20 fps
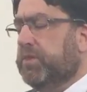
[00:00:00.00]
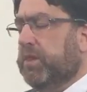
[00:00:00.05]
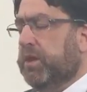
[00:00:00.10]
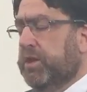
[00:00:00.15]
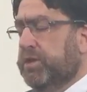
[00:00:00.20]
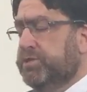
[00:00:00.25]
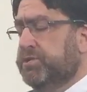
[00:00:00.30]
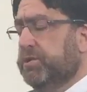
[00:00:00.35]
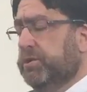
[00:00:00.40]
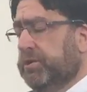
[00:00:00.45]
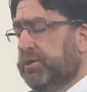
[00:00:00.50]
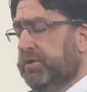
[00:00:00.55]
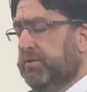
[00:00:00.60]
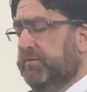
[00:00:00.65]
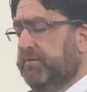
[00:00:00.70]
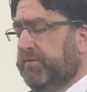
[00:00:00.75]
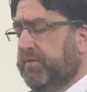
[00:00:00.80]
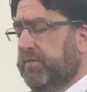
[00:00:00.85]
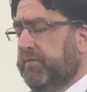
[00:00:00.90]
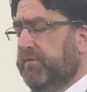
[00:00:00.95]
is to
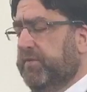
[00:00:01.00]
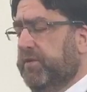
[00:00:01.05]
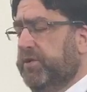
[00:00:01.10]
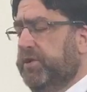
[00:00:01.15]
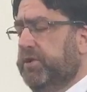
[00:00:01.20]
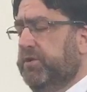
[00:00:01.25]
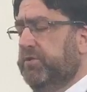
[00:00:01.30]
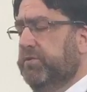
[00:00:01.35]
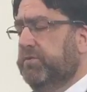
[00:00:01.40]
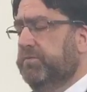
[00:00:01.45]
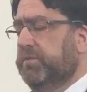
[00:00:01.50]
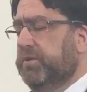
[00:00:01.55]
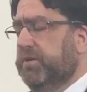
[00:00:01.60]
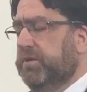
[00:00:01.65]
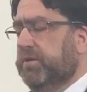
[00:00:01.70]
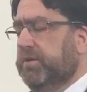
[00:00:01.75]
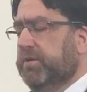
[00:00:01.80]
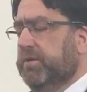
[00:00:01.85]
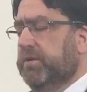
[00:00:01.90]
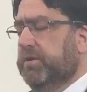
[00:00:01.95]
live for you.
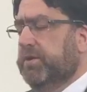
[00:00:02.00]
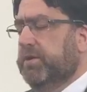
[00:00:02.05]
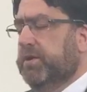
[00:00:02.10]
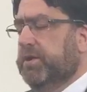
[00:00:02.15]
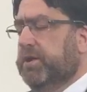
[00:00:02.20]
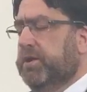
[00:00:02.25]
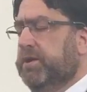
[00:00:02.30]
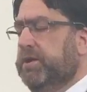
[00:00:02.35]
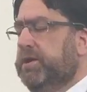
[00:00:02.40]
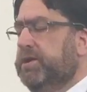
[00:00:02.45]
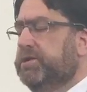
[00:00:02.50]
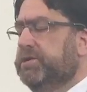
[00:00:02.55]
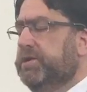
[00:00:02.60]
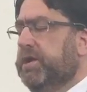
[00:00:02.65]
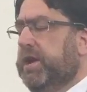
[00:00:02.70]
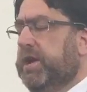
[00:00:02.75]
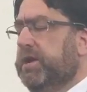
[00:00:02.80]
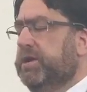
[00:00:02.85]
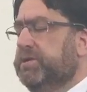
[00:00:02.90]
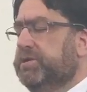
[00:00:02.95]
In these
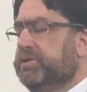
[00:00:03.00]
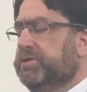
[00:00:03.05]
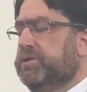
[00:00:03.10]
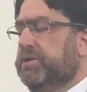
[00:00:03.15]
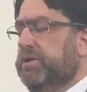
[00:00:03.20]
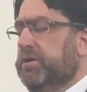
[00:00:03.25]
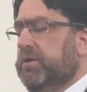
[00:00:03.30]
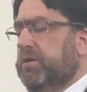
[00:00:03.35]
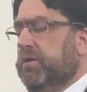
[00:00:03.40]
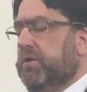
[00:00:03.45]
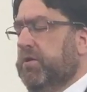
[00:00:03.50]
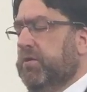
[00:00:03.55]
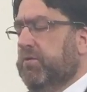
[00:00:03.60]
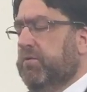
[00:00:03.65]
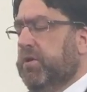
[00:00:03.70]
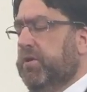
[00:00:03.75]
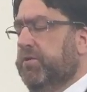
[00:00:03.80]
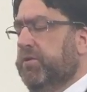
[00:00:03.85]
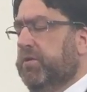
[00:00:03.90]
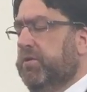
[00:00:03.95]
days,
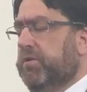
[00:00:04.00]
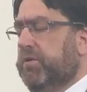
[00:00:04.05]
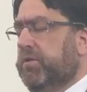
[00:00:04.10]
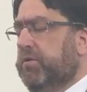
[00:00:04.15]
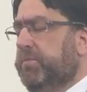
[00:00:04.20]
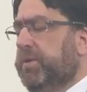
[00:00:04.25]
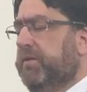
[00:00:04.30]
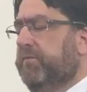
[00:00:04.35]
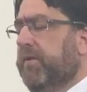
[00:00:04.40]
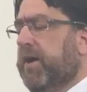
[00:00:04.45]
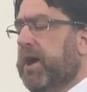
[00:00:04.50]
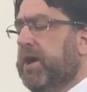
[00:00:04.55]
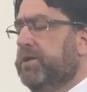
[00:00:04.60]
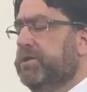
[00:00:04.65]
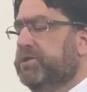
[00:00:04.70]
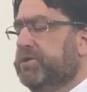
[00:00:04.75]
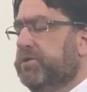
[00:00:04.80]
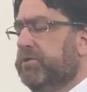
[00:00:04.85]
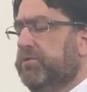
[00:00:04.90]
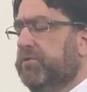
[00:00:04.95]
whether there be
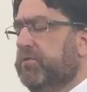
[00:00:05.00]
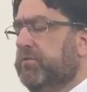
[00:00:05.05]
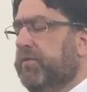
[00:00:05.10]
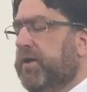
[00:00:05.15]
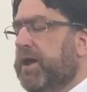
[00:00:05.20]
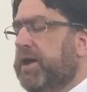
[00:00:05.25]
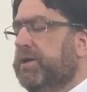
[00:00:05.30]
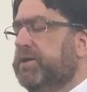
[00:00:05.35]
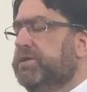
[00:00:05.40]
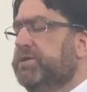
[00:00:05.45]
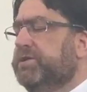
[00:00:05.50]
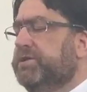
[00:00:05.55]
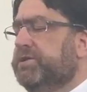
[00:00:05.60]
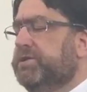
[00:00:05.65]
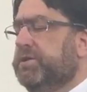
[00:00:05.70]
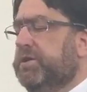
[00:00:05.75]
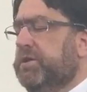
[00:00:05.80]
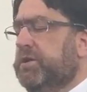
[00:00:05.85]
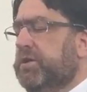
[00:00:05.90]
virus or no virus,